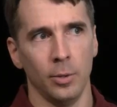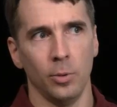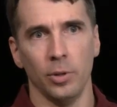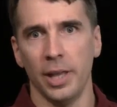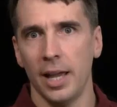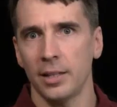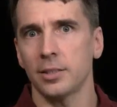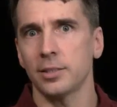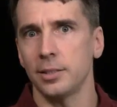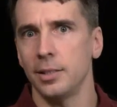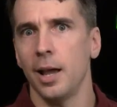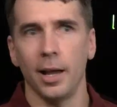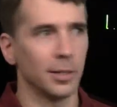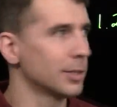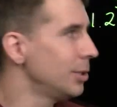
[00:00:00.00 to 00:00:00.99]
Well, that's
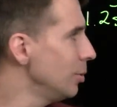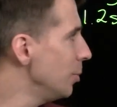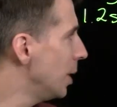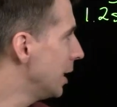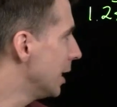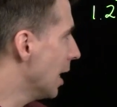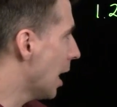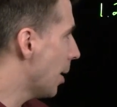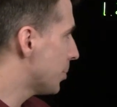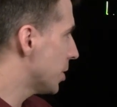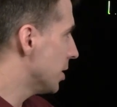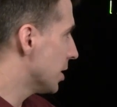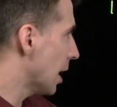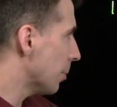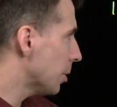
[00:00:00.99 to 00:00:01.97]
not too many
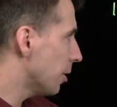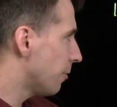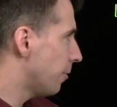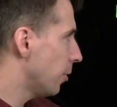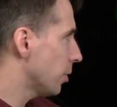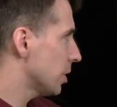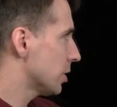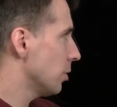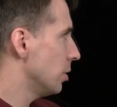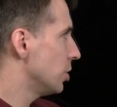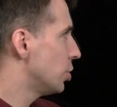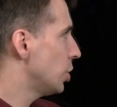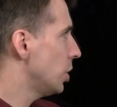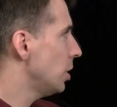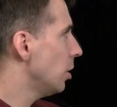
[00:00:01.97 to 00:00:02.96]
options. I'm going to focus on
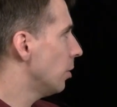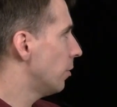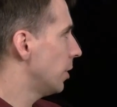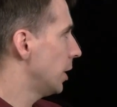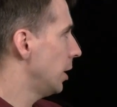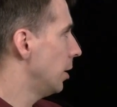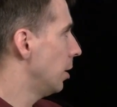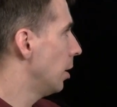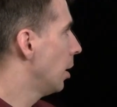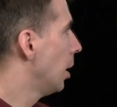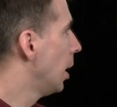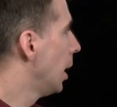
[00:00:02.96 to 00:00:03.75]
G over here.